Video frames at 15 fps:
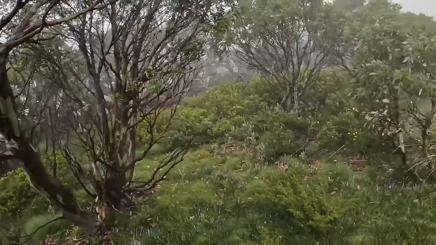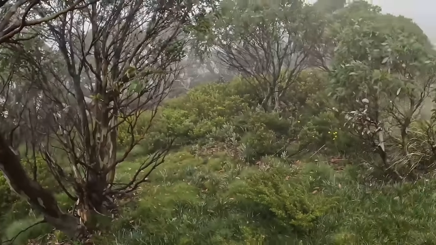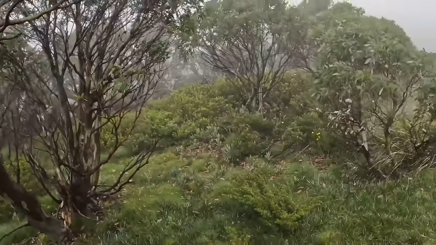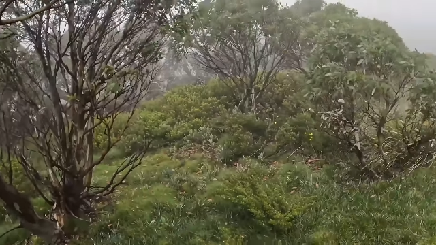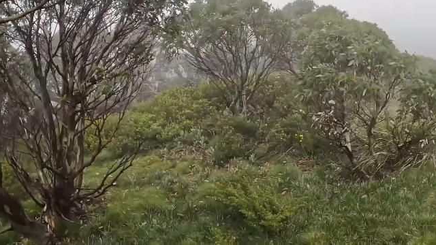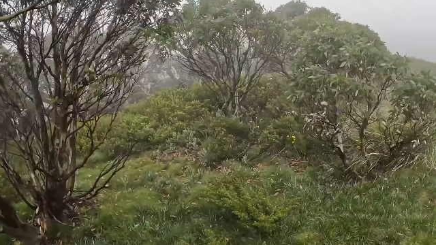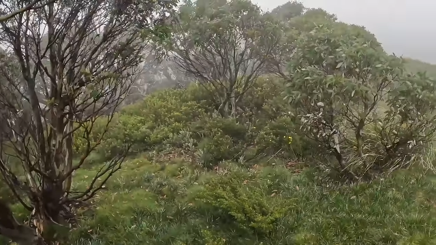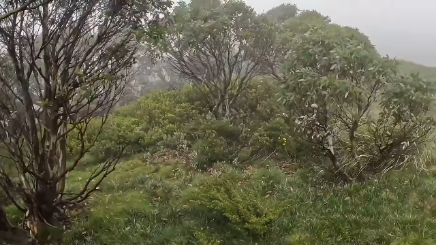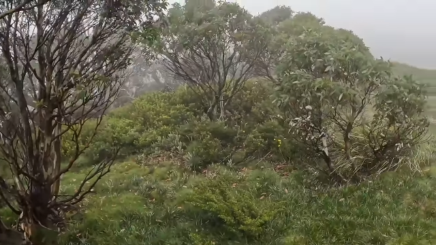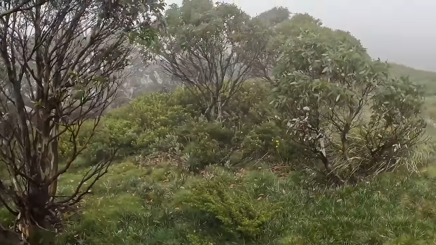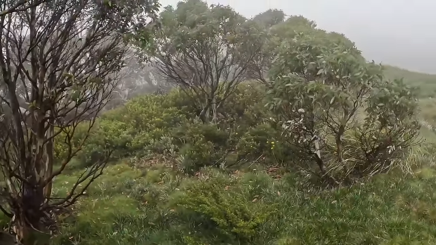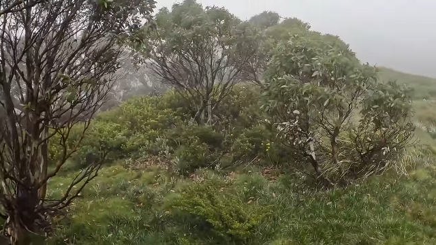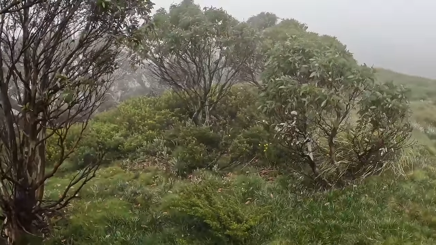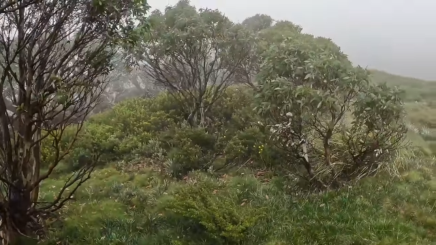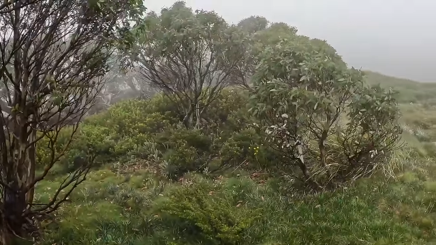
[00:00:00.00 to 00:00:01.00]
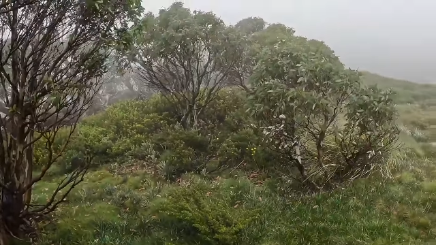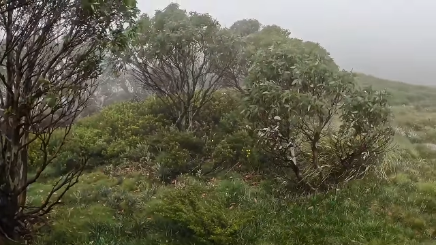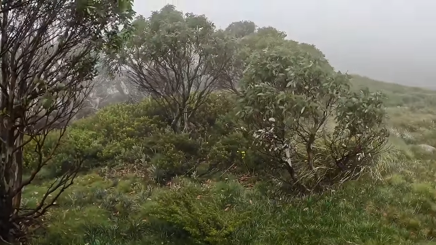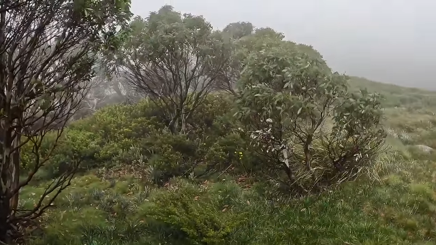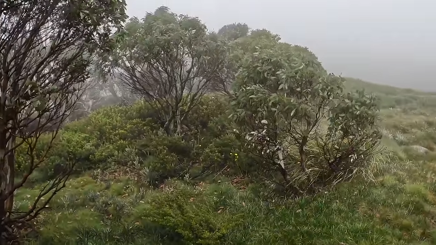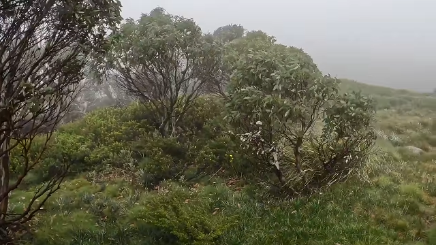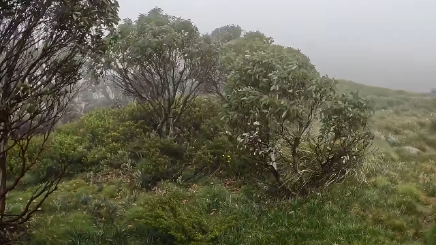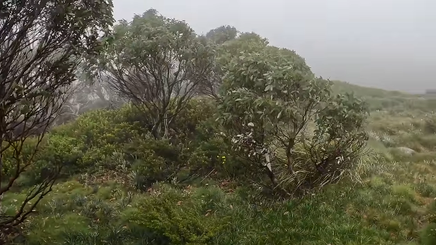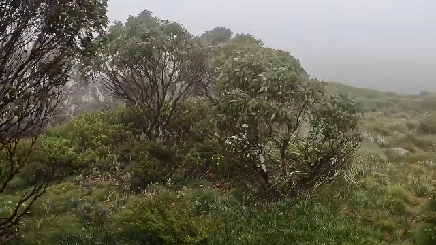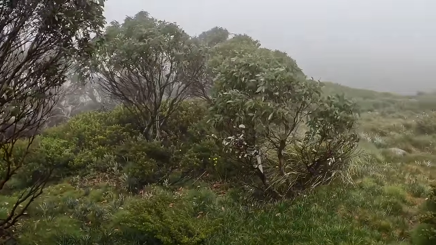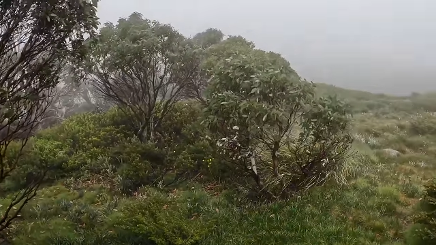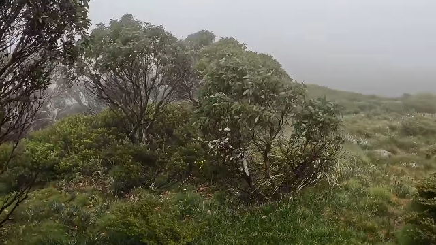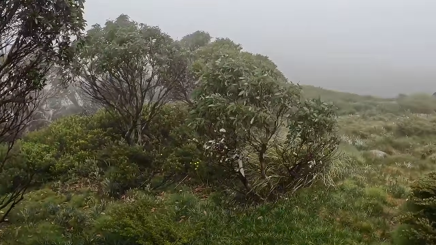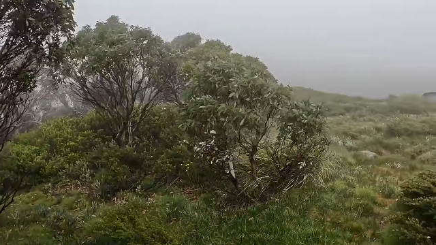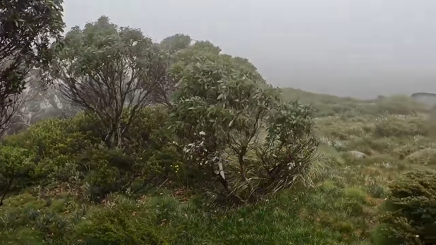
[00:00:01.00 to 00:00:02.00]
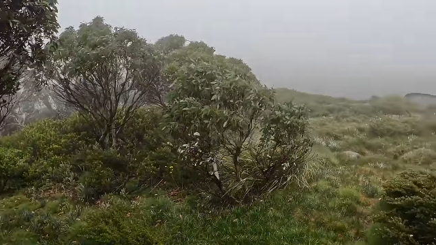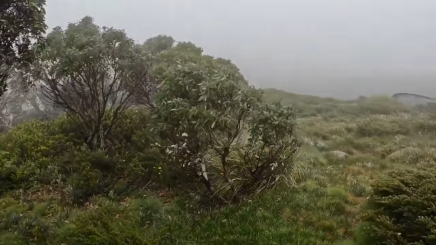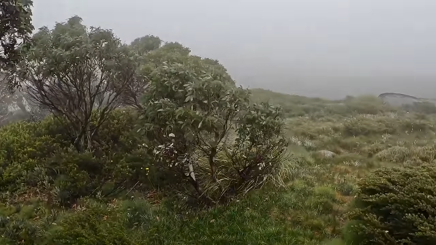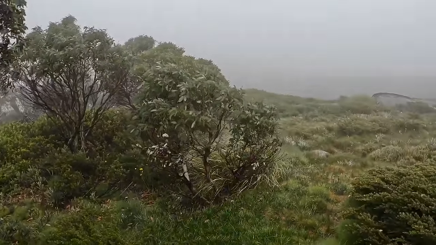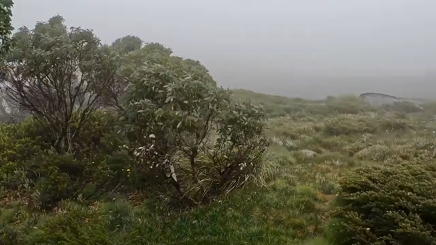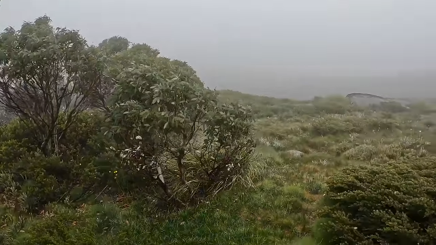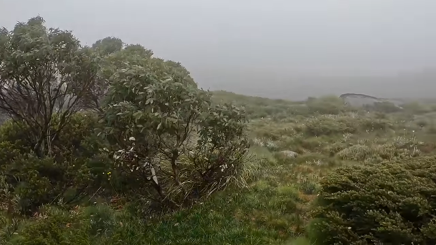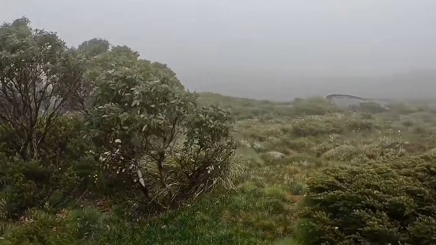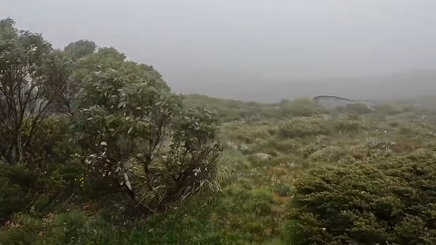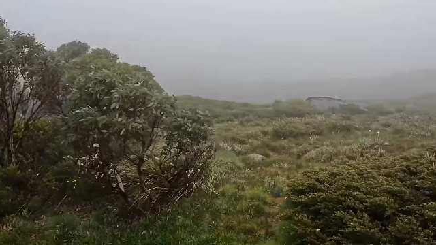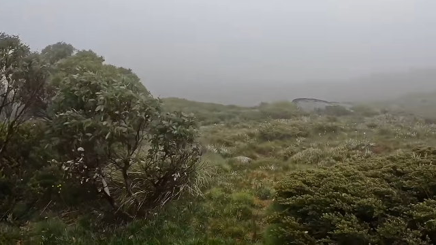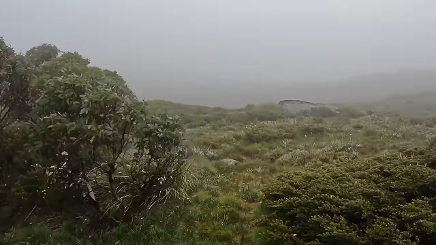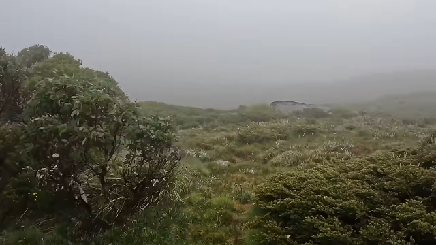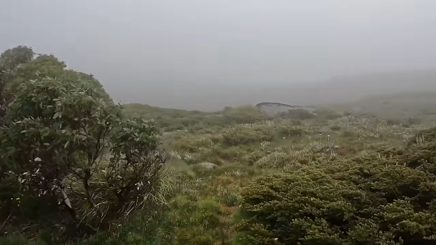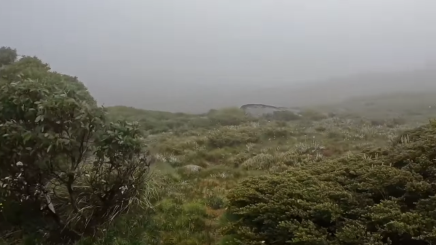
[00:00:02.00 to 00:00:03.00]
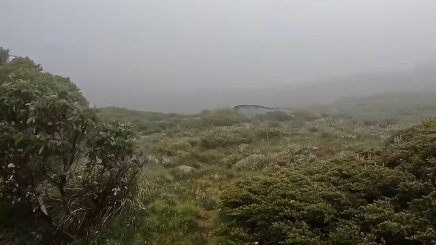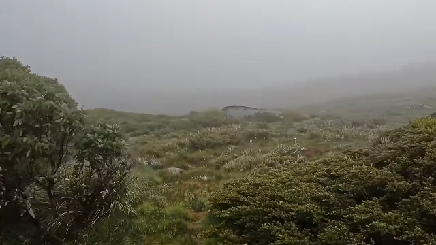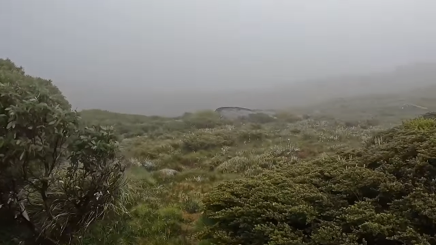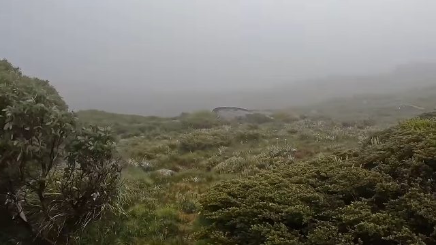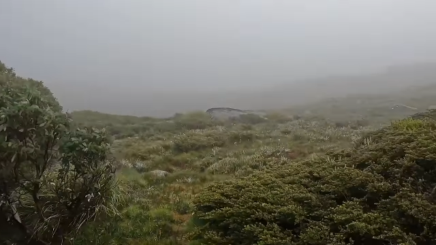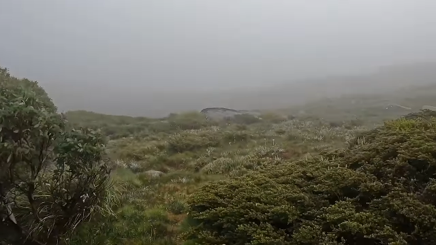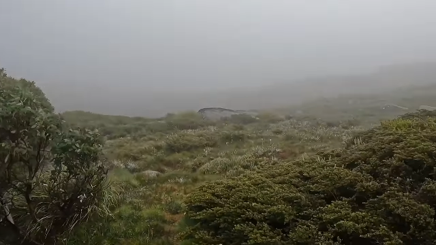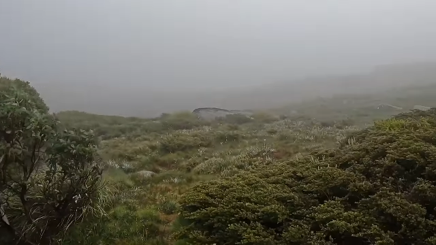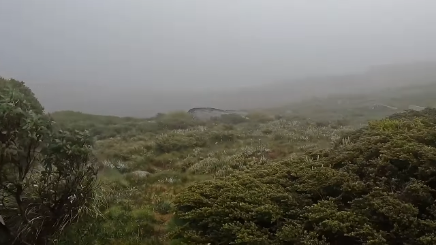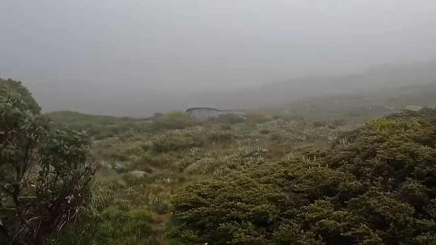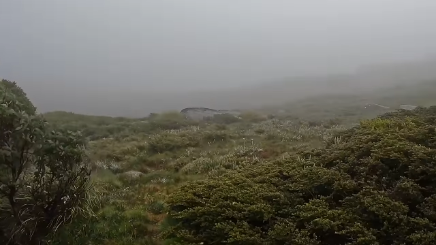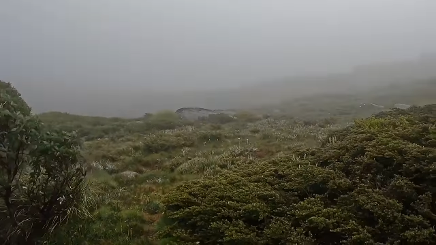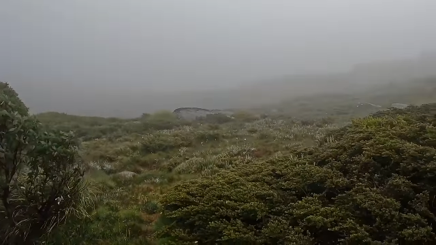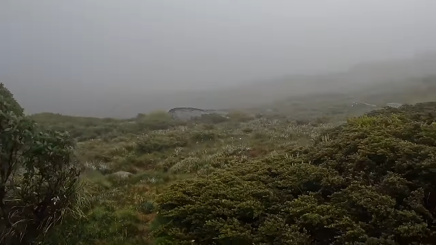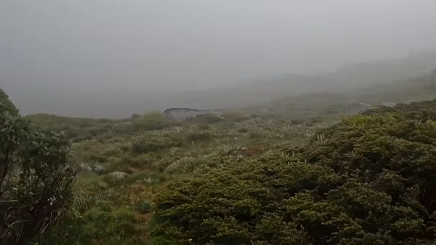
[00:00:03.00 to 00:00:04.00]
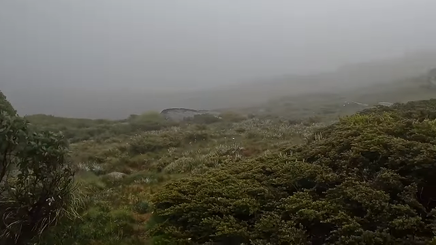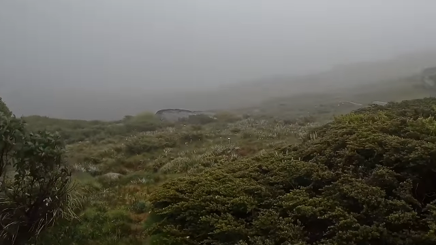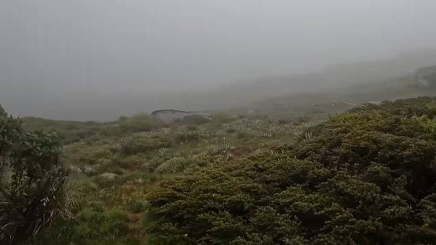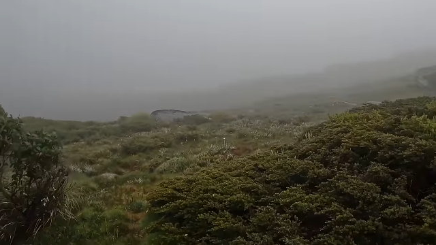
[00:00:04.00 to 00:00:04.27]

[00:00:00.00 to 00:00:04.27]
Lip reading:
(no speaker visible)